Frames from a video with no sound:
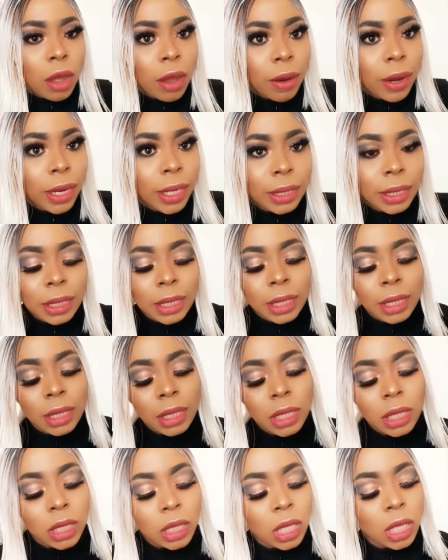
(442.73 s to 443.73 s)
all right
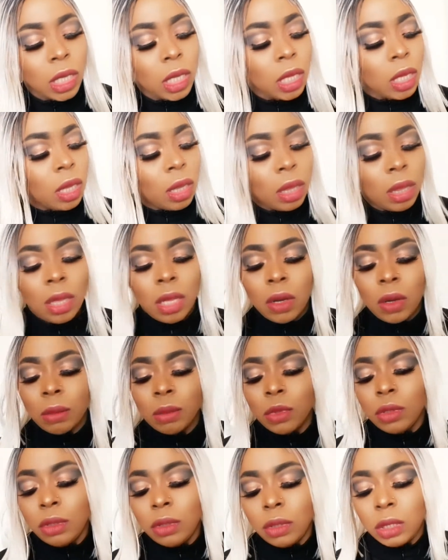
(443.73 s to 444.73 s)
now I'm
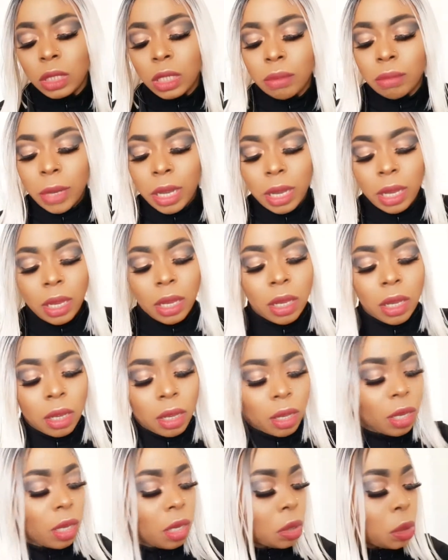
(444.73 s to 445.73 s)
going to take my
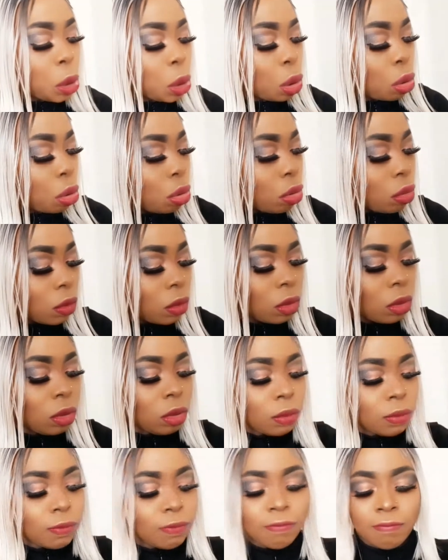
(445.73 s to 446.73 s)
edge control
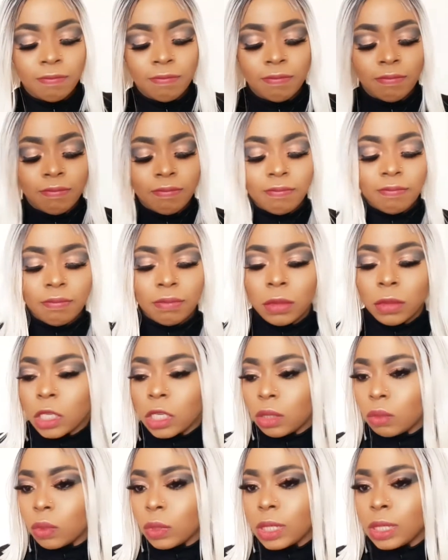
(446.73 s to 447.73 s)

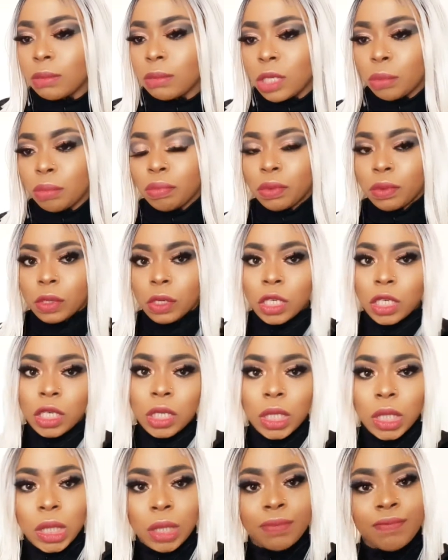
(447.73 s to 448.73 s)
and where is my
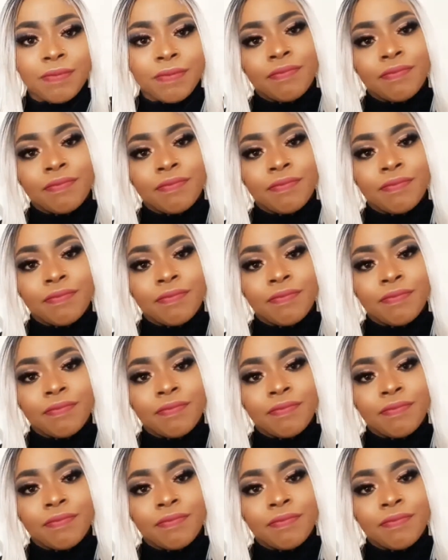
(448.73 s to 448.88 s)
brush